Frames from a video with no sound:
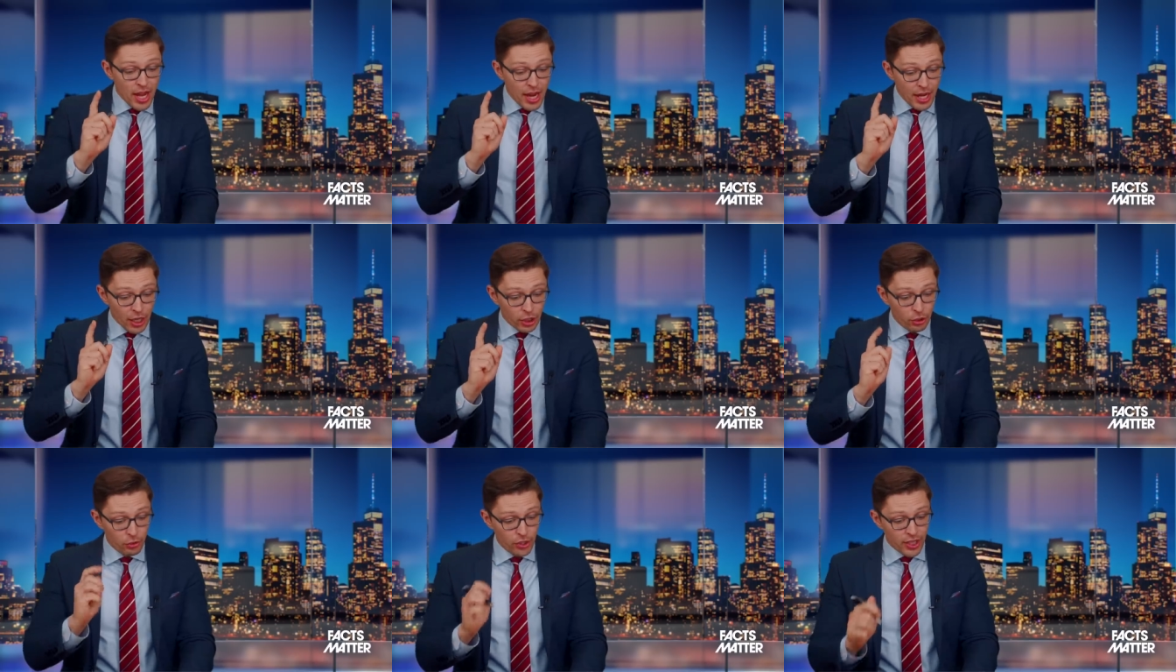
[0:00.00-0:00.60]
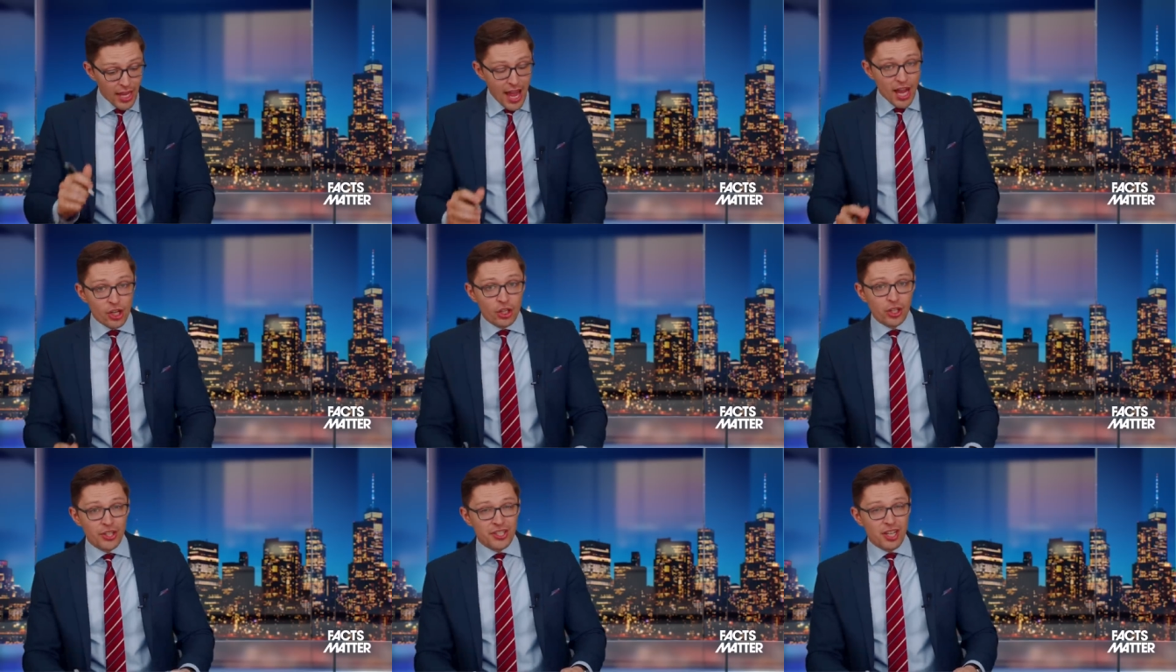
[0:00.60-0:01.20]
including
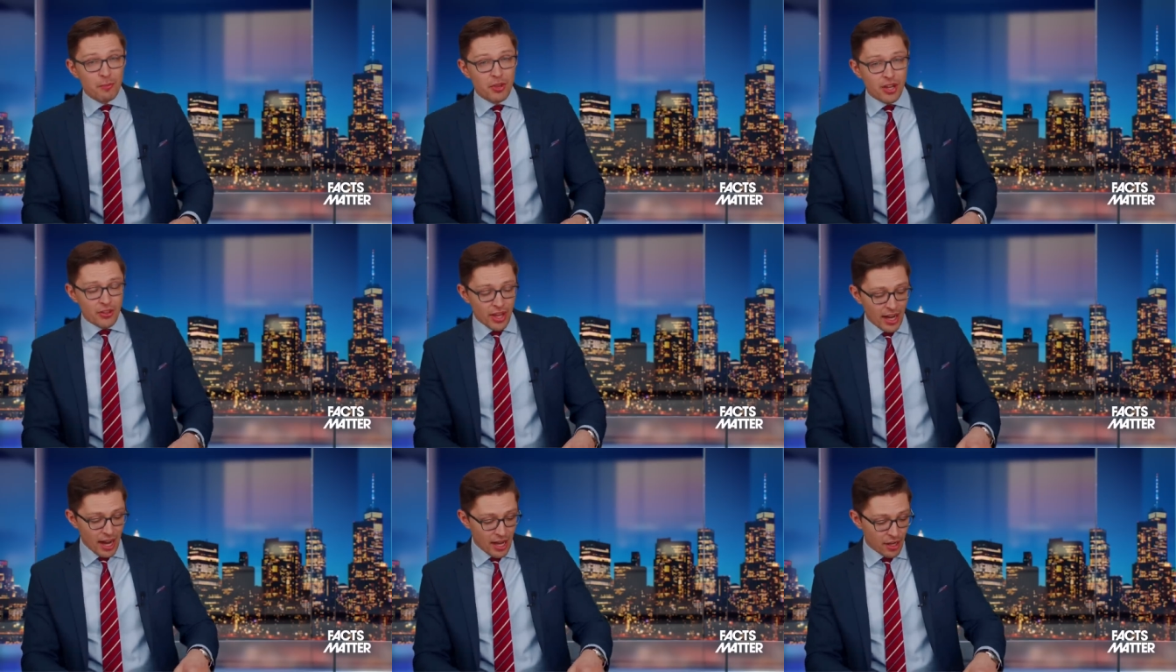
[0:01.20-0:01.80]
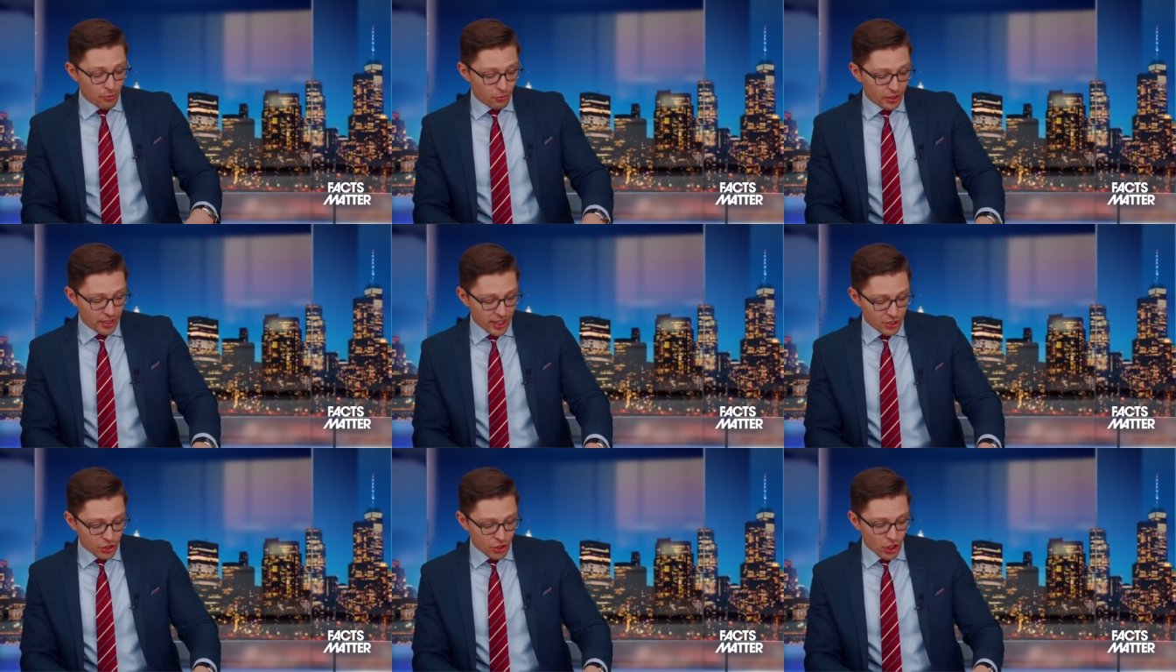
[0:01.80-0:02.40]
actually something that I didn't really
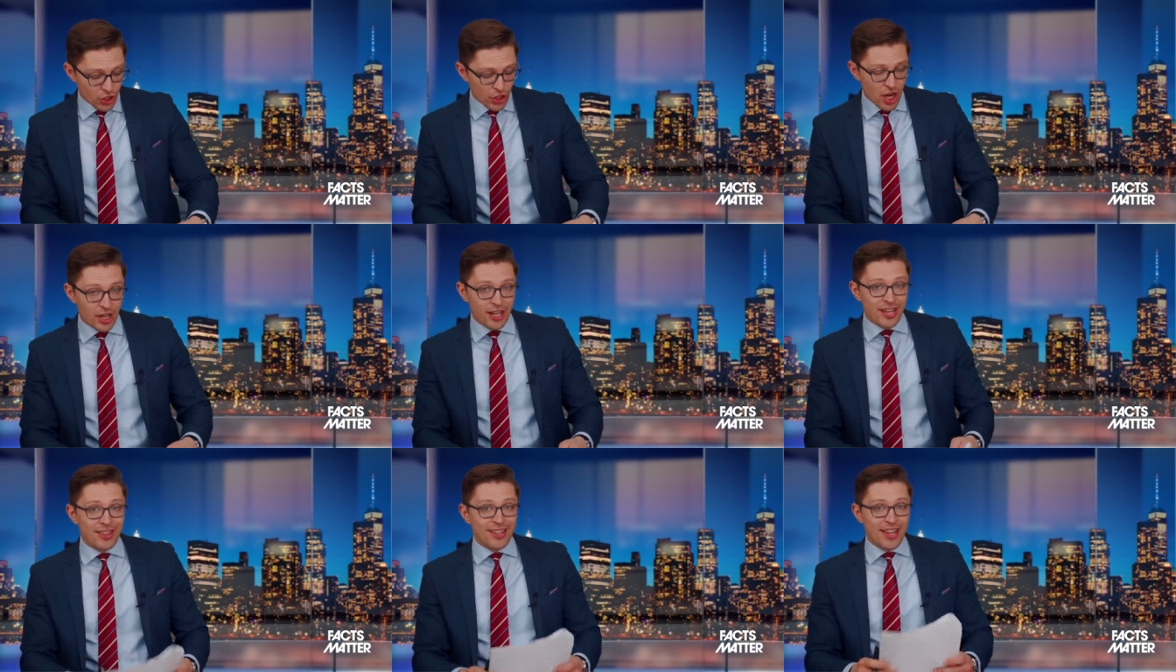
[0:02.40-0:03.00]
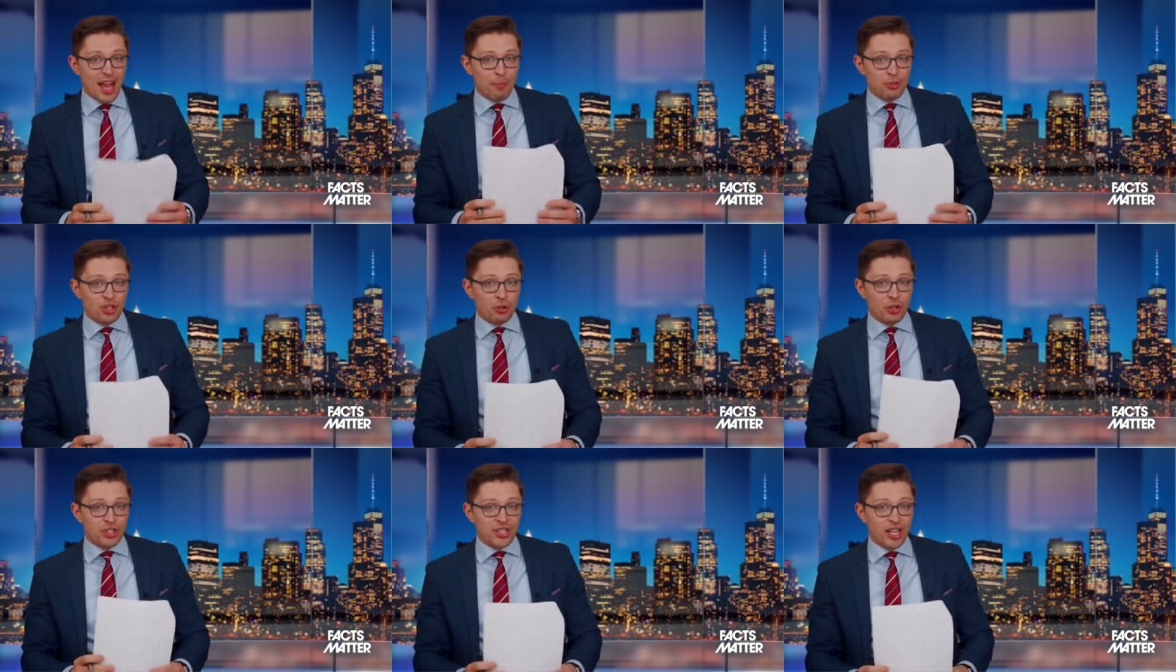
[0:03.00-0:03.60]
get to touch on in the
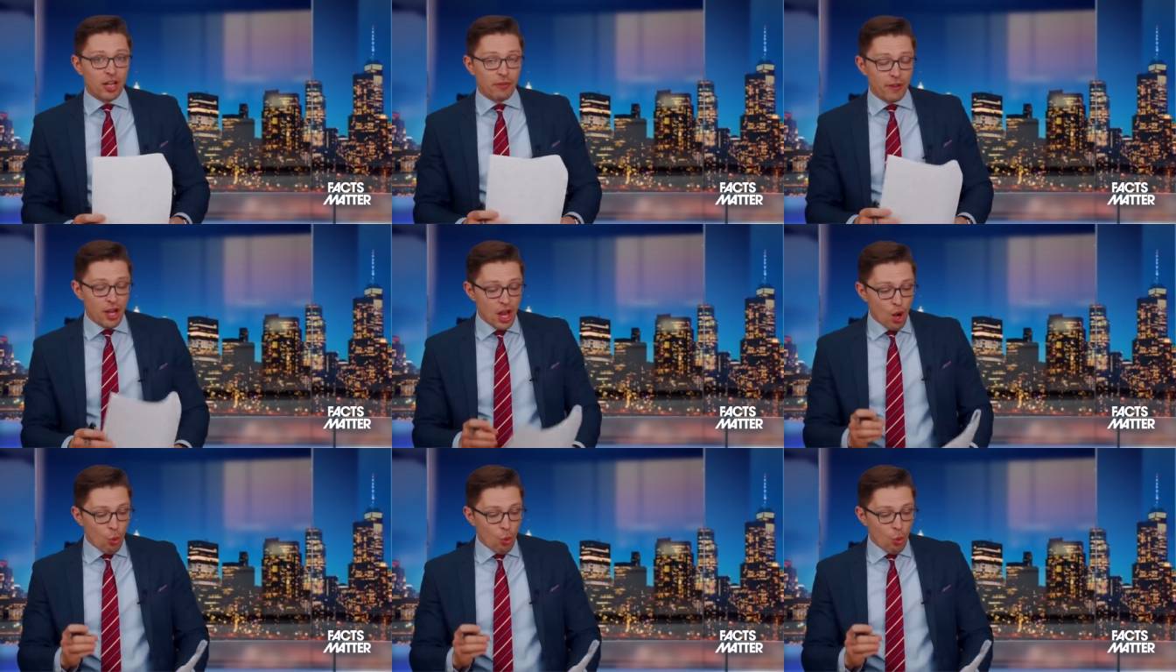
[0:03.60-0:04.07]
episode itself,